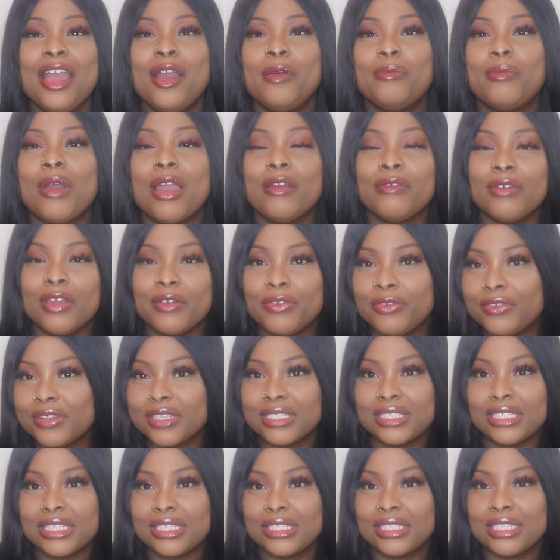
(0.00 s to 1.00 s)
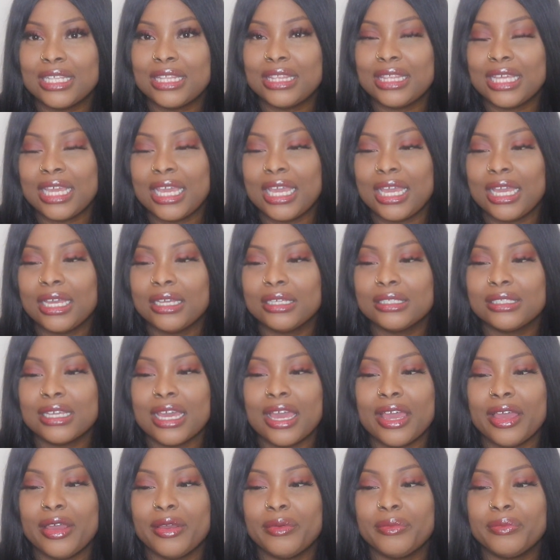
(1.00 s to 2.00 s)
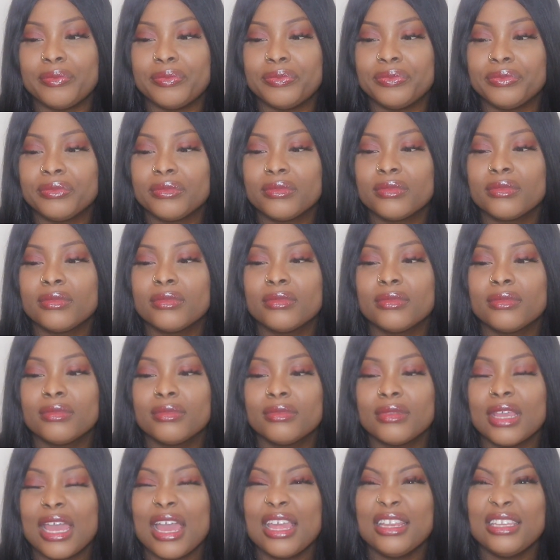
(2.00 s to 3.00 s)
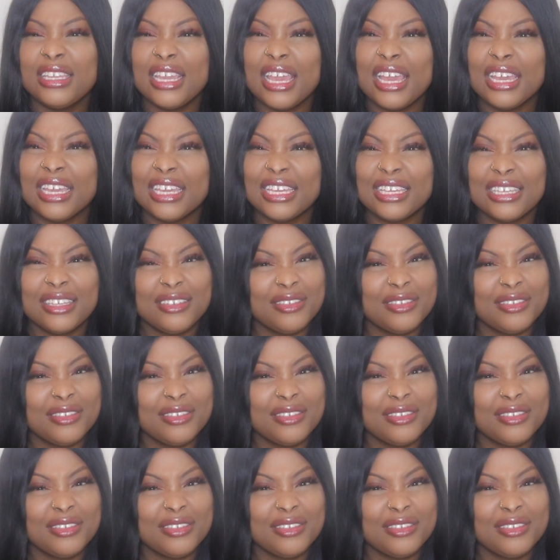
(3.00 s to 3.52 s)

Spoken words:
my references to things, and yeah,